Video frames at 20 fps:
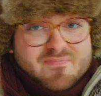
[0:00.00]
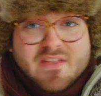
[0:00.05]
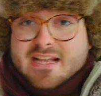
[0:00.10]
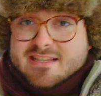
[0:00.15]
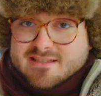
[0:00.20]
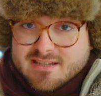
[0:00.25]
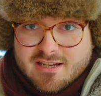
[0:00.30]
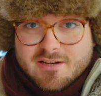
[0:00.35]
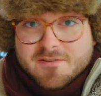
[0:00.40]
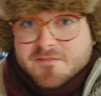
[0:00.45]

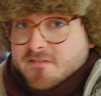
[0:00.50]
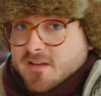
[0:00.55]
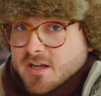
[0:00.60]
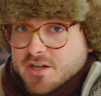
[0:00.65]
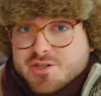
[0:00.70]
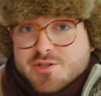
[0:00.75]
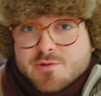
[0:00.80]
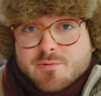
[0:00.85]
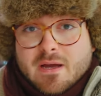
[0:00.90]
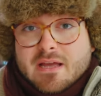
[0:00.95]
it's going to
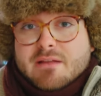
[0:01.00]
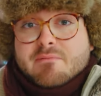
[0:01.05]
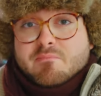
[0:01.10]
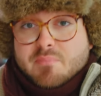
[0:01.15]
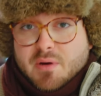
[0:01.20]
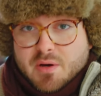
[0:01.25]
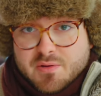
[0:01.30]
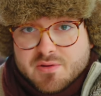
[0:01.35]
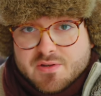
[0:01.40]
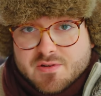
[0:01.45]
fluctuate in
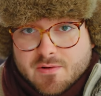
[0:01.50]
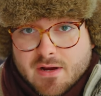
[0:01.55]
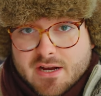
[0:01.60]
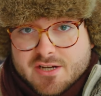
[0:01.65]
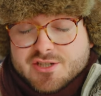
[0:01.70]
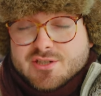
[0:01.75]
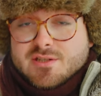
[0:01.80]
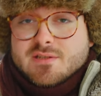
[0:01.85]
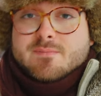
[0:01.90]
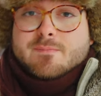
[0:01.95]
both
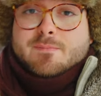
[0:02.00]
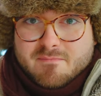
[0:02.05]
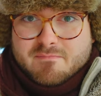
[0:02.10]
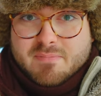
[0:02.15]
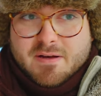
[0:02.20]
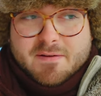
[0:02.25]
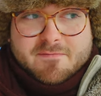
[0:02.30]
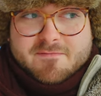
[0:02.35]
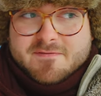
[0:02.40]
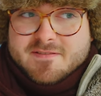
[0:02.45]
directions.
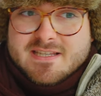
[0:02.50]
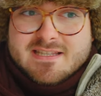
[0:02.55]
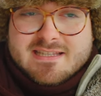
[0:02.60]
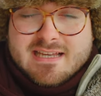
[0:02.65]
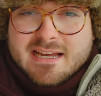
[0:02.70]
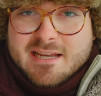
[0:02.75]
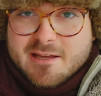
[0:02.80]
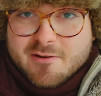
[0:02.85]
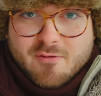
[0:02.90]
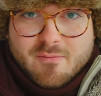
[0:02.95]
But since
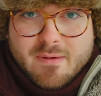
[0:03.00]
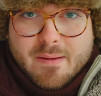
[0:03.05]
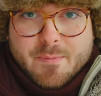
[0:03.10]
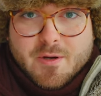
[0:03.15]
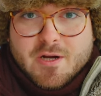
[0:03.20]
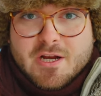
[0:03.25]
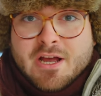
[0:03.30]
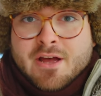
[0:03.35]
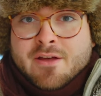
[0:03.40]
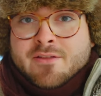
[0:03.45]
I can
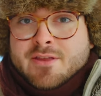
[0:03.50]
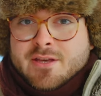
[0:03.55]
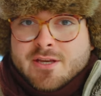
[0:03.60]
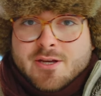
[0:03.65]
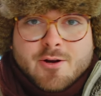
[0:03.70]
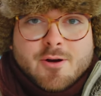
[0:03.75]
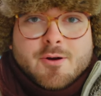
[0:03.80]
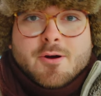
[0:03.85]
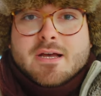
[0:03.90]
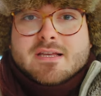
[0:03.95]
remember, the
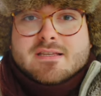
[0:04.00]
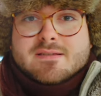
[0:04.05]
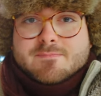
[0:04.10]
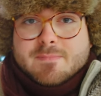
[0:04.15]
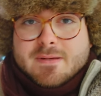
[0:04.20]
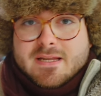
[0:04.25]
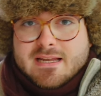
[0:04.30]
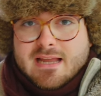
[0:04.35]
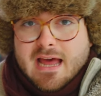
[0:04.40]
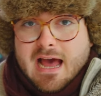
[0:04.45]
euro has
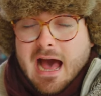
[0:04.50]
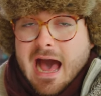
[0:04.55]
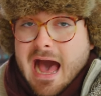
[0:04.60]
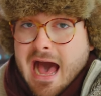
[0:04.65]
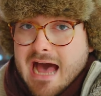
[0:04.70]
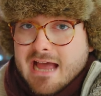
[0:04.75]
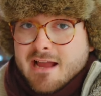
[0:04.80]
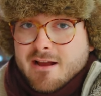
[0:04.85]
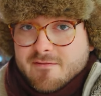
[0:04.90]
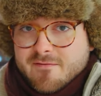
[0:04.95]
been
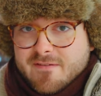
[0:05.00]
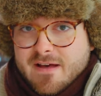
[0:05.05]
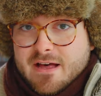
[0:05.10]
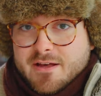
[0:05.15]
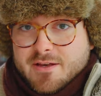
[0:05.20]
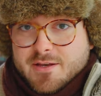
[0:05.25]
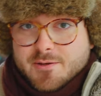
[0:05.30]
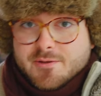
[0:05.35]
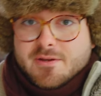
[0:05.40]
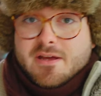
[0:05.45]
higher
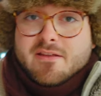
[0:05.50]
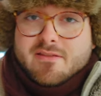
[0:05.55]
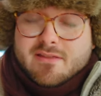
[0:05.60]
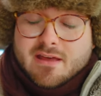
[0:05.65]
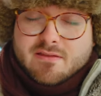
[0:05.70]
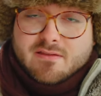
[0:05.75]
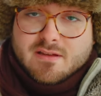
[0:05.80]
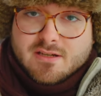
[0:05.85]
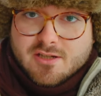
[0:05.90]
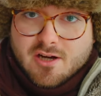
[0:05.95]
valued
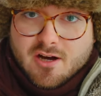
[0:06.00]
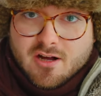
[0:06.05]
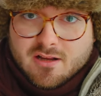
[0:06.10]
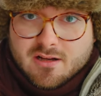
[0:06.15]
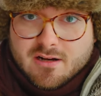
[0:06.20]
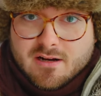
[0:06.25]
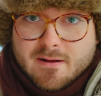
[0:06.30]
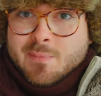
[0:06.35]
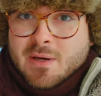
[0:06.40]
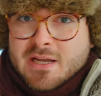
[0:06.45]
than the
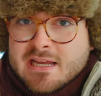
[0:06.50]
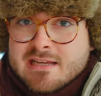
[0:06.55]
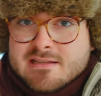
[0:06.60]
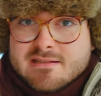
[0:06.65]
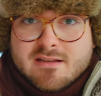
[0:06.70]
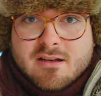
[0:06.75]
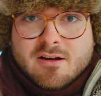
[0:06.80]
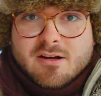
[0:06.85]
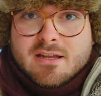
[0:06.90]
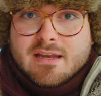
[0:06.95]
dollar, but
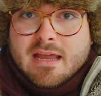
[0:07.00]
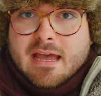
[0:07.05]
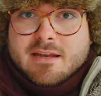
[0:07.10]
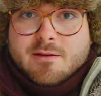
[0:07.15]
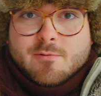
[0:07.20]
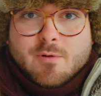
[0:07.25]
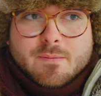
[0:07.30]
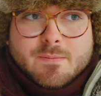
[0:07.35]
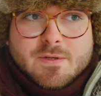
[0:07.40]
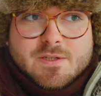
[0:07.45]
has gone
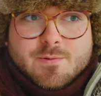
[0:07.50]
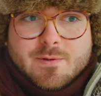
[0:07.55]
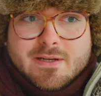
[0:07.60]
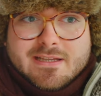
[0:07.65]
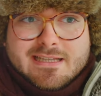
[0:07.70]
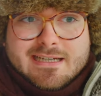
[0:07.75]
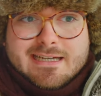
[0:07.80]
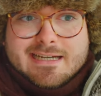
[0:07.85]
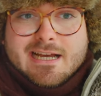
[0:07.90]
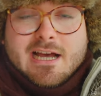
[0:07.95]
anywhere
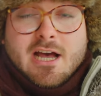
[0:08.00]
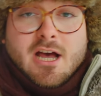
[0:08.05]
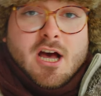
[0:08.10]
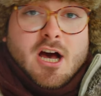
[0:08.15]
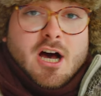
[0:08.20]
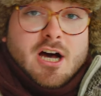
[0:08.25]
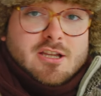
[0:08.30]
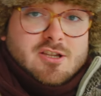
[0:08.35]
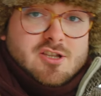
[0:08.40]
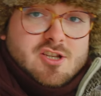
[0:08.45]
between like
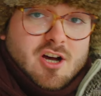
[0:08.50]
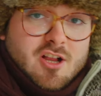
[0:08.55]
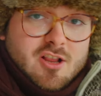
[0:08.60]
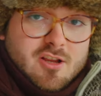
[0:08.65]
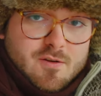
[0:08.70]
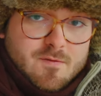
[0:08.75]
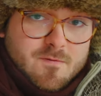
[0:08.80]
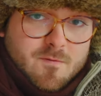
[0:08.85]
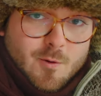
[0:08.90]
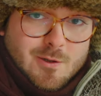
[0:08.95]

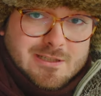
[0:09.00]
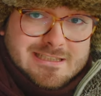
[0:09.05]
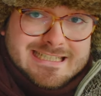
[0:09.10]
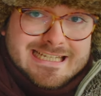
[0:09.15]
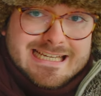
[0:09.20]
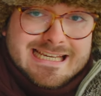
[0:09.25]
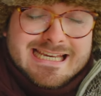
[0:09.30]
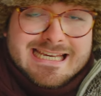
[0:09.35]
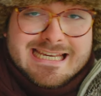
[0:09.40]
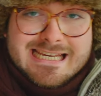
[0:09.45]

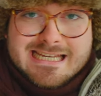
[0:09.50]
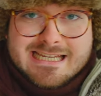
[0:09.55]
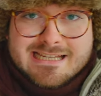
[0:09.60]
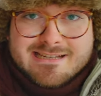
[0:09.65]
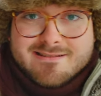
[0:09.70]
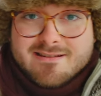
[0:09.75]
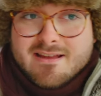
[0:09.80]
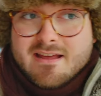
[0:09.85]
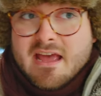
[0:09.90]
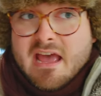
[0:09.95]

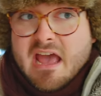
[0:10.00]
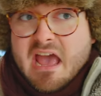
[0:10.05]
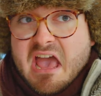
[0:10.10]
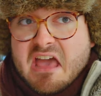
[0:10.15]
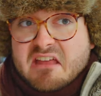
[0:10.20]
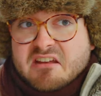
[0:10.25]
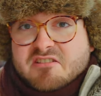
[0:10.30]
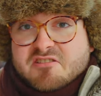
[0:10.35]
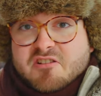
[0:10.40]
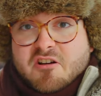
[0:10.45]
$1.14
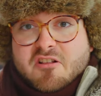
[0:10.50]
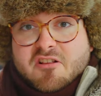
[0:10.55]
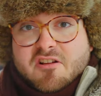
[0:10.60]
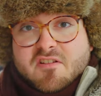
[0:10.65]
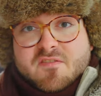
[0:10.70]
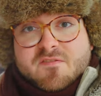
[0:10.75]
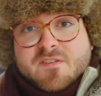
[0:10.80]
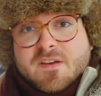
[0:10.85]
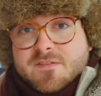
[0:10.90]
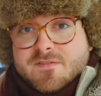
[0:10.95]
and
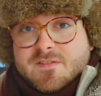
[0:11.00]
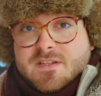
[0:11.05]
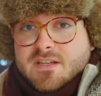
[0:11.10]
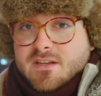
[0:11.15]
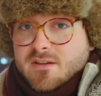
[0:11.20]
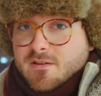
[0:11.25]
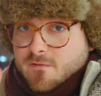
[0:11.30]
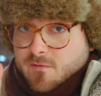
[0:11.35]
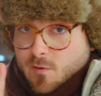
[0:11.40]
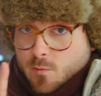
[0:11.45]

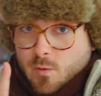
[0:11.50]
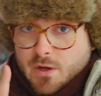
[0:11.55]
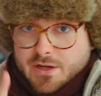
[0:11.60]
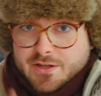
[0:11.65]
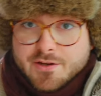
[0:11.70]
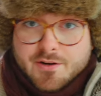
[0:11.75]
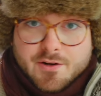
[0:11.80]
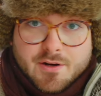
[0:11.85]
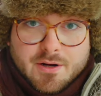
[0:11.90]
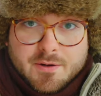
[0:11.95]
$1.50 for
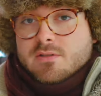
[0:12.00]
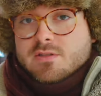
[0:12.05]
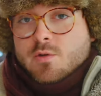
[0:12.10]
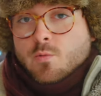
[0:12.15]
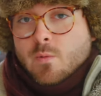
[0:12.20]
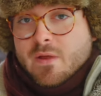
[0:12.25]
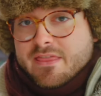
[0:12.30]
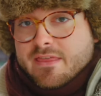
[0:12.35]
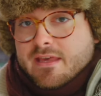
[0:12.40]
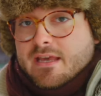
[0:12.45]
1 euro.
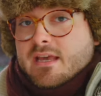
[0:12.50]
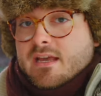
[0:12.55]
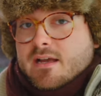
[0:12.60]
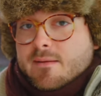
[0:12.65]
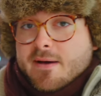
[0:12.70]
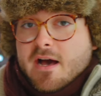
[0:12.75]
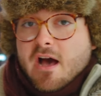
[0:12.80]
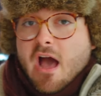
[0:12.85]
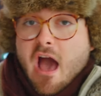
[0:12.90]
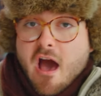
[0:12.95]
So when thinking
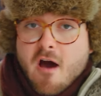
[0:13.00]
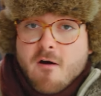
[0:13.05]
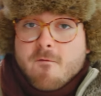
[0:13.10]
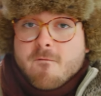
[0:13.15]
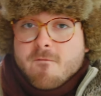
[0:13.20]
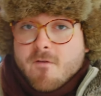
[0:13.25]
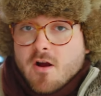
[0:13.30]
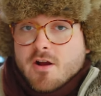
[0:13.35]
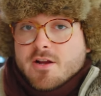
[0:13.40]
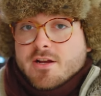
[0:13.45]
about how
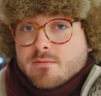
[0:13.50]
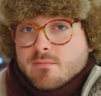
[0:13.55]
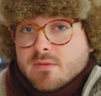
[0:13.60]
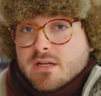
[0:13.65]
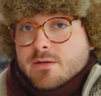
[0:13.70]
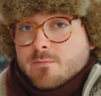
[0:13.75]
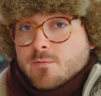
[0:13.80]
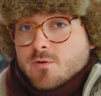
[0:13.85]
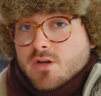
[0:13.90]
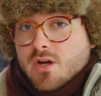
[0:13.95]
far your
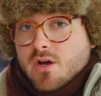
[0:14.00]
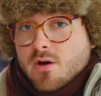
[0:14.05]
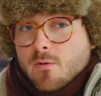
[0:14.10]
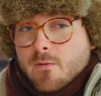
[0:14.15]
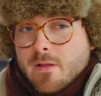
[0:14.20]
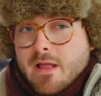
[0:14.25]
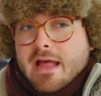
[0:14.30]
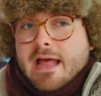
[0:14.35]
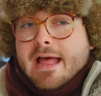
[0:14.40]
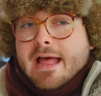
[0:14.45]
money will go,
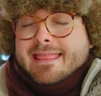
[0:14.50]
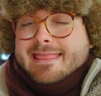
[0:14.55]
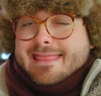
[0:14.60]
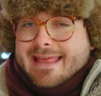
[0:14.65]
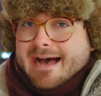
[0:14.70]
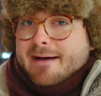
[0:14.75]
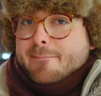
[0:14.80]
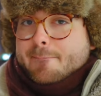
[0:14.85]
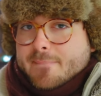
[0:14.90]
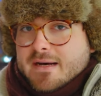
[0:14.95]

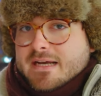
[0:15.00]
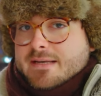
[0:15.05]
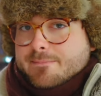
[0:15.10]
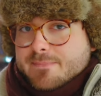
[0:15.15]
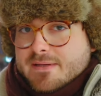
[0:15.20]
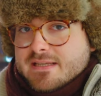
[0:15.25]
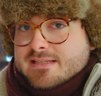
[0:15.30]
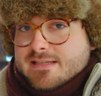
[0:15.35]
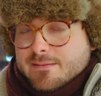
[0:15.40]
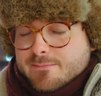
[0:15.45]
that
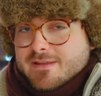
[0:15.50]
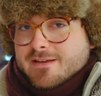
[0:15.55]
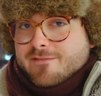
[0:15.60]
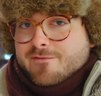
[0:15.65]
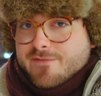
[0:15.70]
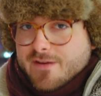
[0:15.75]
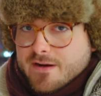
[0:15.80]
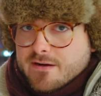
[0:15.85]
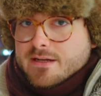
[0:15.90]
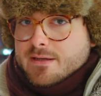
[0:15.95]
might be something
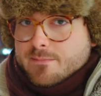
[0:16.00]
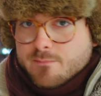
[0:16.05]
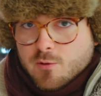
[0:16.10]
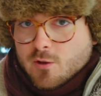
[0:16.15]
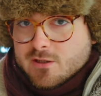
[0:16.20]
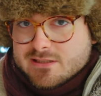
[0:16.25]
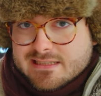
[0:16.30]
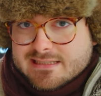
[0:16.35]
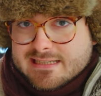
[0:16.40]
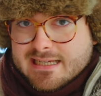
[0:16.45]
very
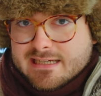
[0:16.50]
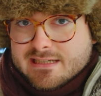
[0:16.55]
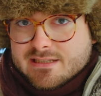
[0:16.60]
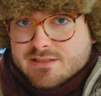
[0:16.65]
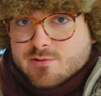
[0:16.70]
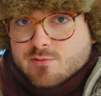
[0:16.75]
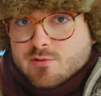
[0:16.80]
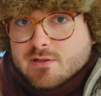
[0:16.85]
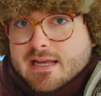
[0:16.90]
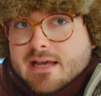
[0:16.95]
important to take
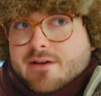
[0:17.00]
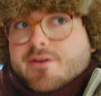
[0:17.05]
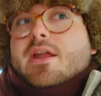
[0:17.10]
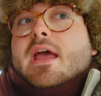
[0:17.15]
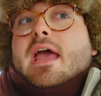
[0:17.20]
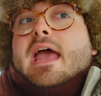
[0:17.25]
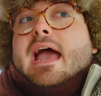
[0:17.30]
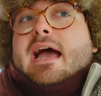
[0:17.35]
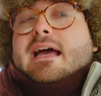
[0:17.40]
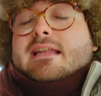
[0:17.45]
into account,
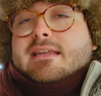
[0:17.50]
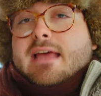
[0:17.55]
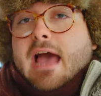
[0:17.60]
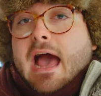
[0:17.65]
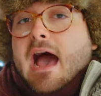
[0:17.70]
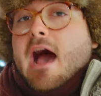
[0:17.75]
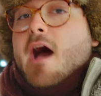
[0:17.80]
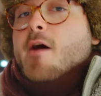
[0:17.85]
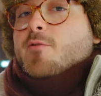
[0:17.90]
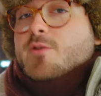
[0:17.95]
and
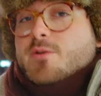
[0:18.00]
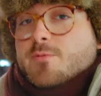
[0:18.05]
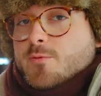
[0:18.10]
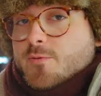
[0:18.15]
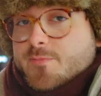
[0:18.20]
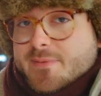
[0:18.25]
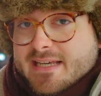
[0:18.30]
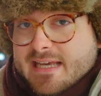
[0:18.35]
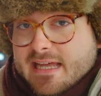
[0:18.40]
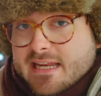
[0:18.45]
how you
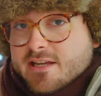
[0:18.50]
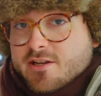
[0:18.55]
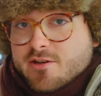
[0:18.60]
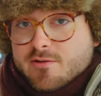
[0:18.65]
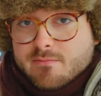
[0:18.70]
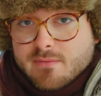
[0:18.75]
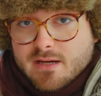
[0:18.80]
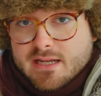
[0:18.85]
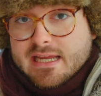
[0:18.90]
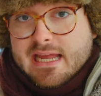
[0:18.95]
will be getting
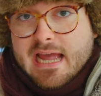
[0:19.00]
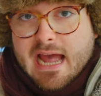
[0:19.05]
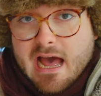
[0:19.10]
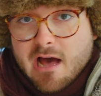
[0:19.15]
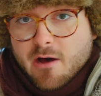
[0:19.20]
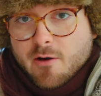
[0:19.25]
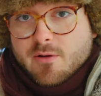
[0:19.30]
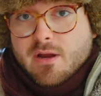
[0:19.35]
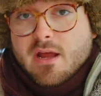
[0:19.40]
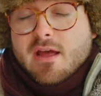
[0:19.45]
your money
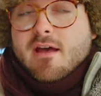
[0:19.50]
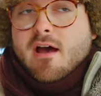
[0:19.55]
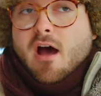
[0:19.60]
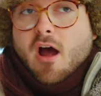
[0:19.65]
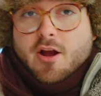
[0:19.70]
out.